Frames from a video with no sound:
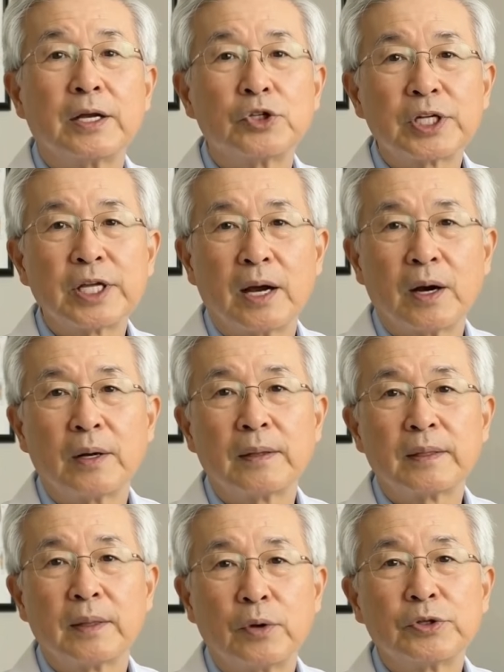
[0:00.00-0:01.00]
chair,
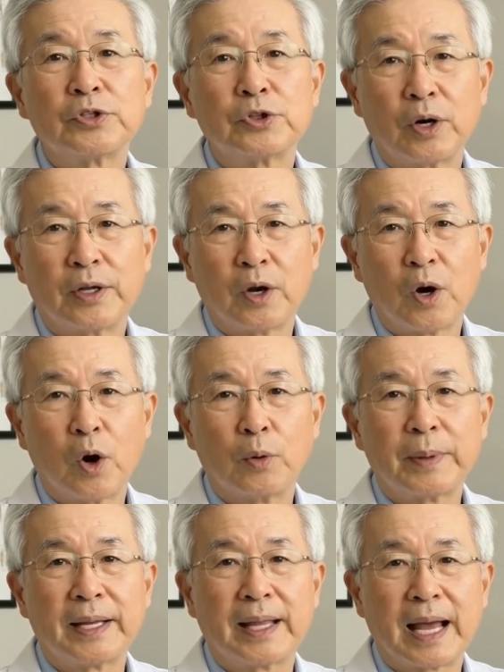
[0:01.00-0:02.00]
could start
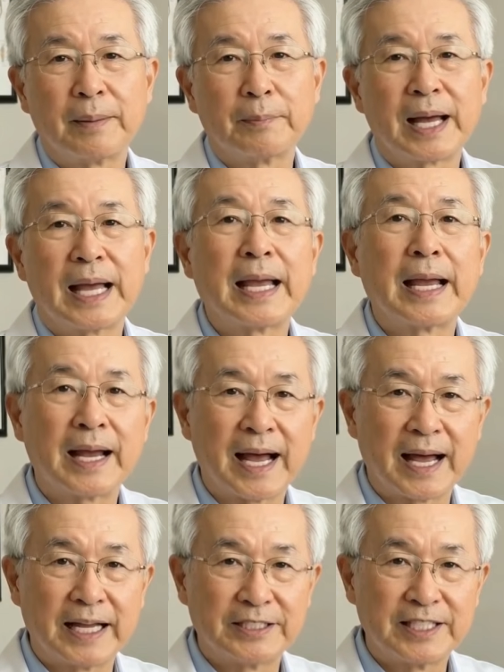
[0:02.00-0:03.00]
calming that pain
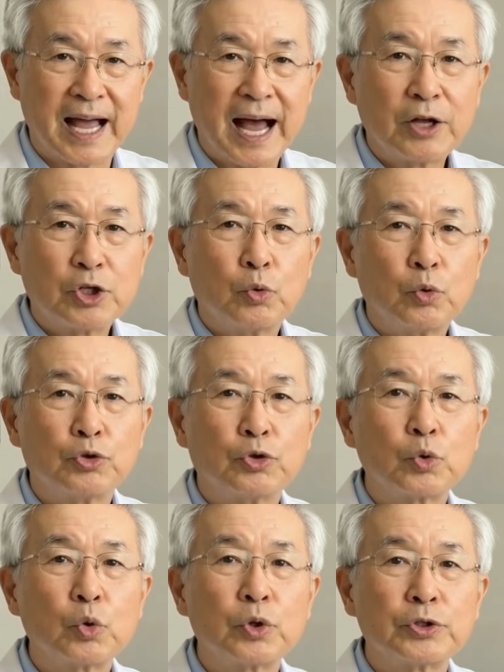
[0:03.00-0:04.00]
at its actual
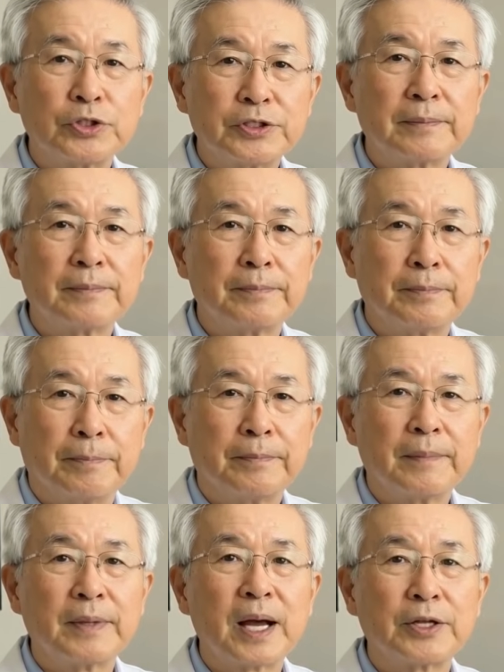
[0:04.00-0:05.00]
source?
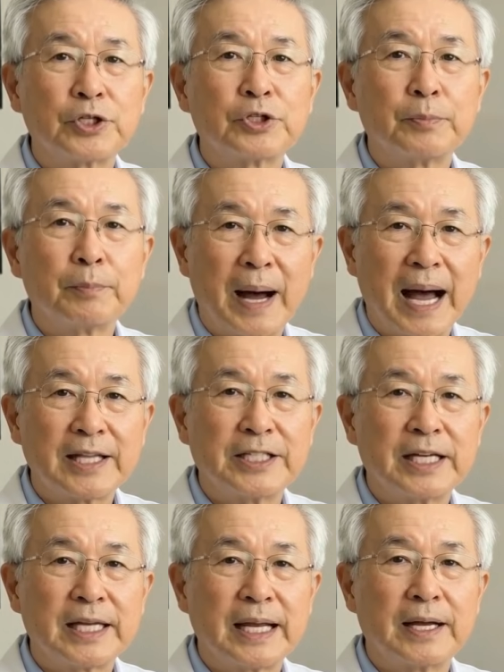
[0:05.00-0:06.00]
Not just
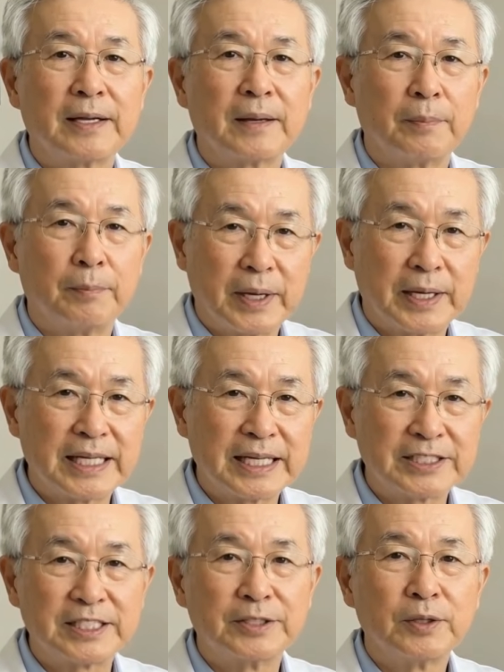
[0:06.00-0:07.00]
masking it, but
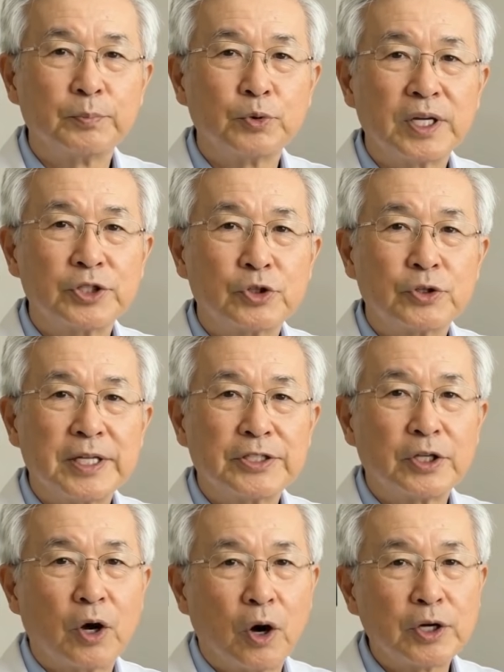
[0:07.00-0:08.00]
easing the pressure
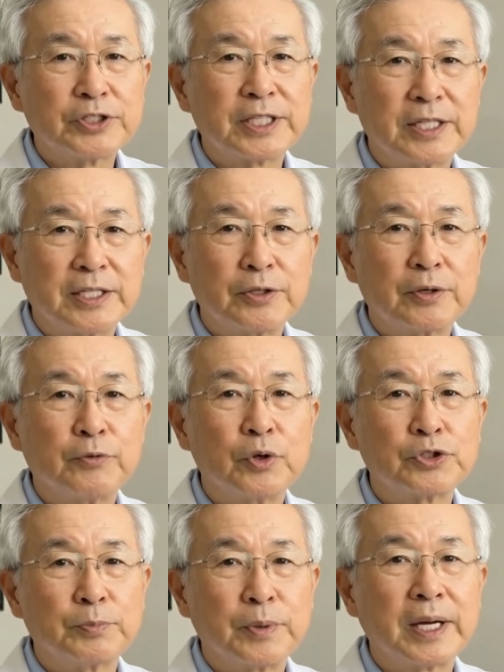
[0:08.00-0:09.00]
that's causing it in the
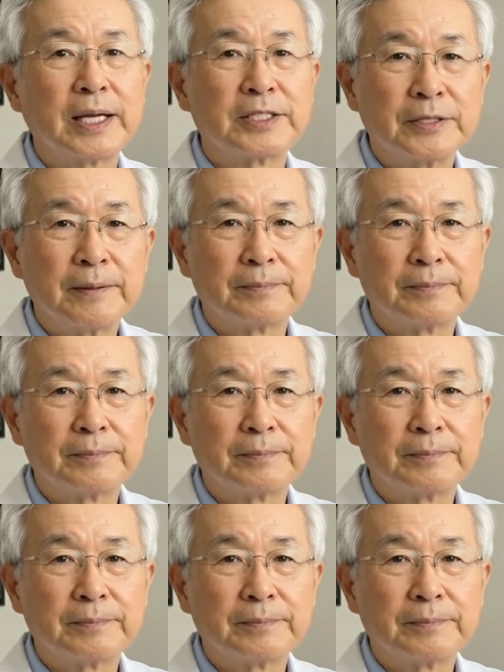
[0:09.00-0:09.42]
first place.